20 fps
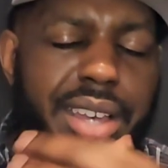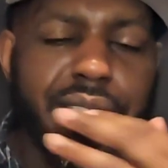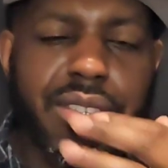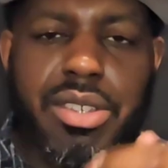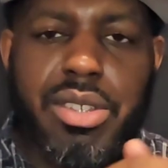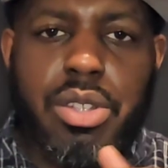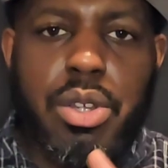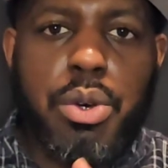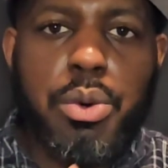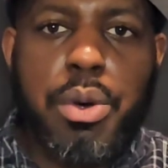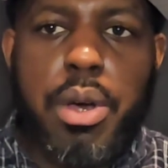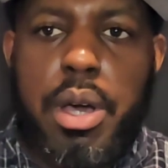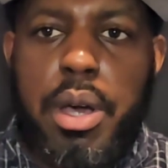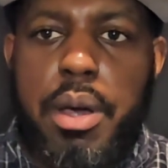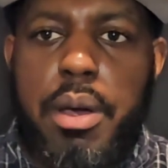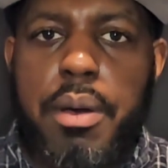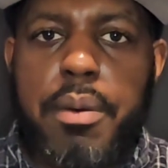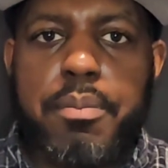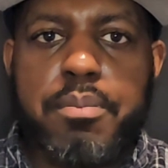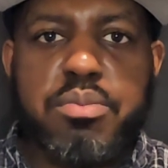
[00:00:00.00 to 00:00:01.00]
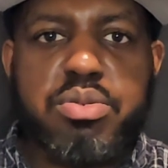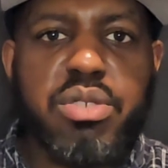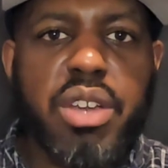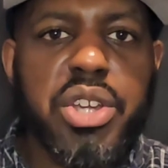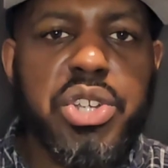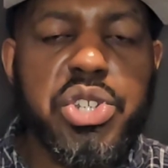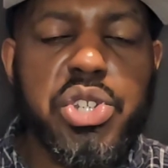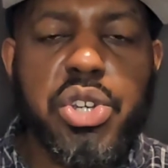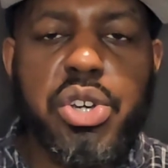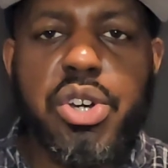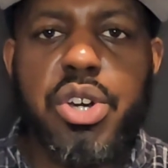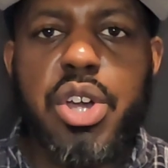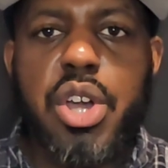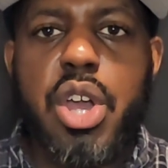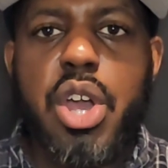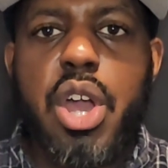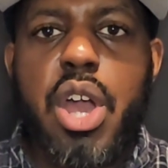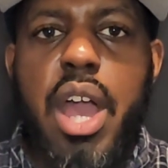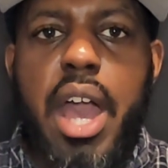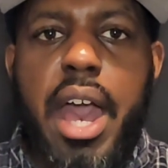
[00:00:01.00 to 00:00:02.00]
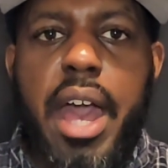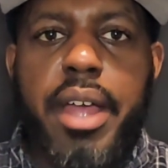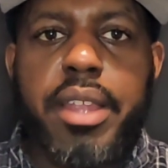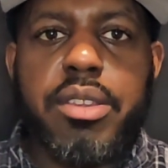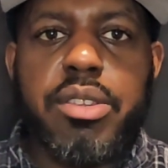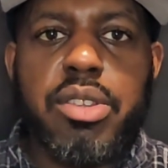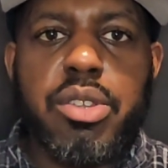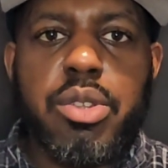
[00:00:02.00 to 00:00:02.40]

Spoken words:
you know, pressure and,